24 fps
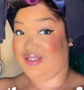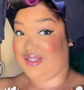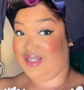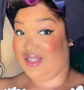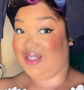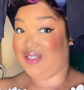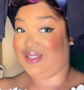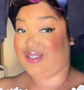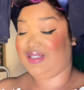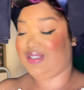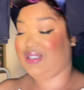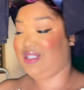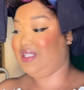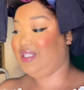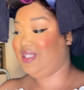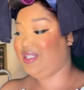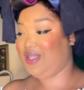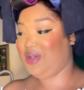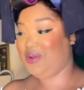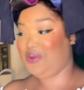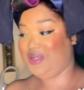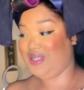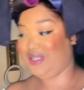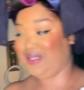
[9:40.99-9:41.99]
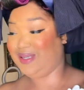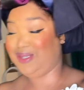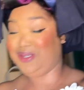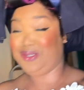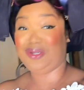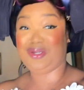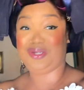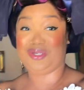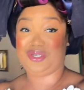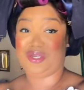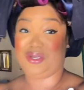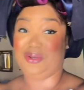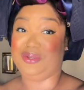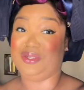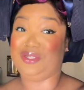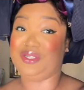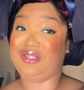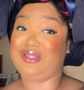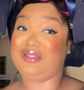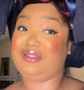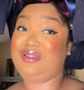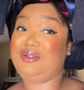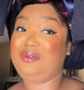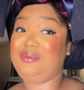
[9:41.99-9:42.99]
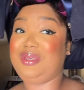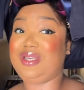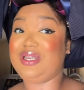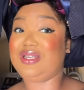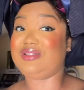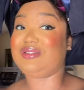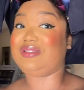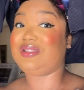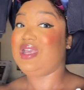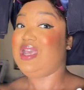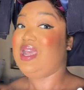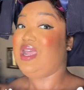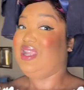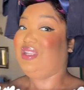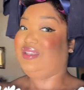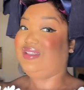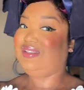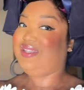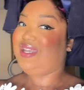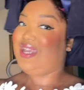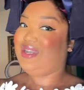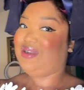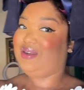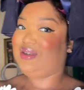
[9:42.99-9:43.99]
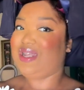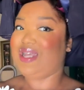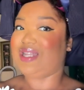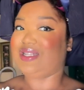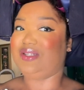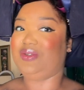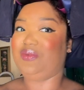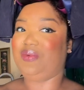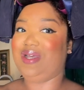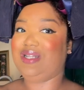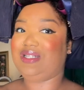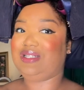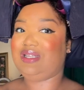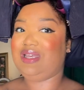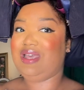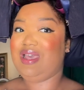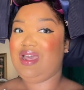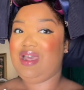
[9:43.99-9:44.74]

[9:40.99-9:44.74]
Yes, this is how it is. I took a shower just now because this hair is not getting wet.